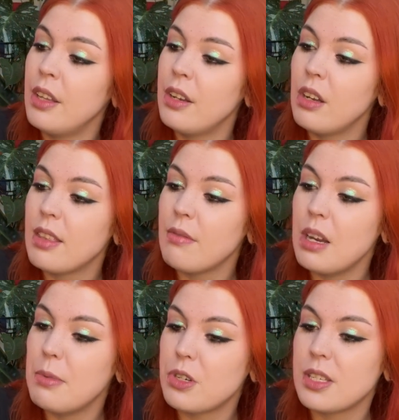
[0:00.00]
Nothing really
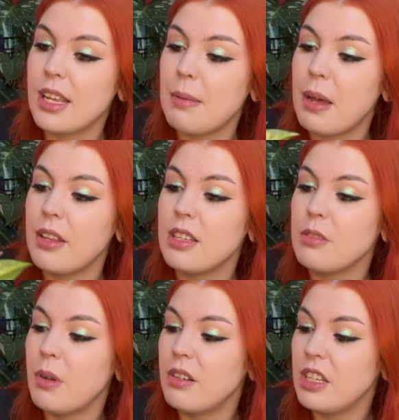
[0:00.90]
much to say about this
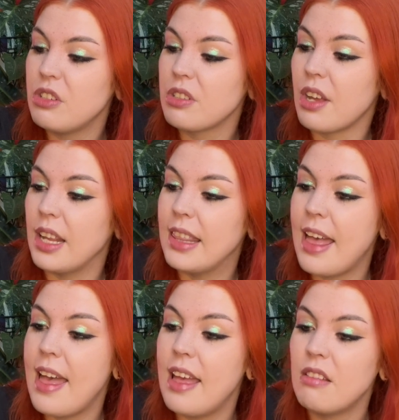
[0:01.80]
one. It's just kind of
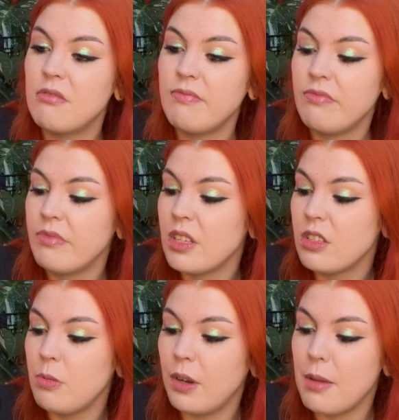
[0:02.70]
there,
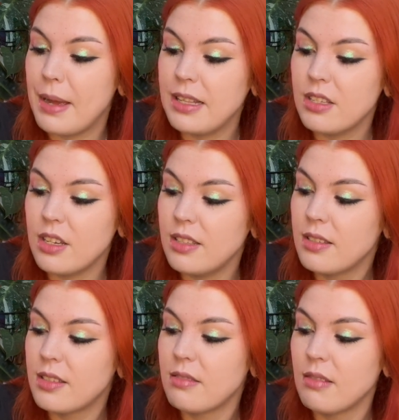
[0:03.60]
super low
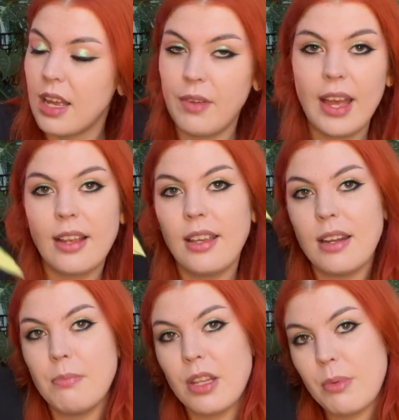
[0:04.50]
maintenance. Have it
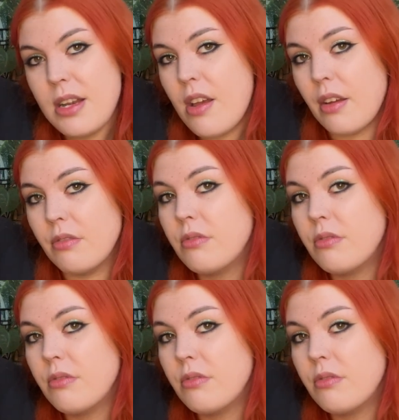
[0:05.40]
hanging by the window.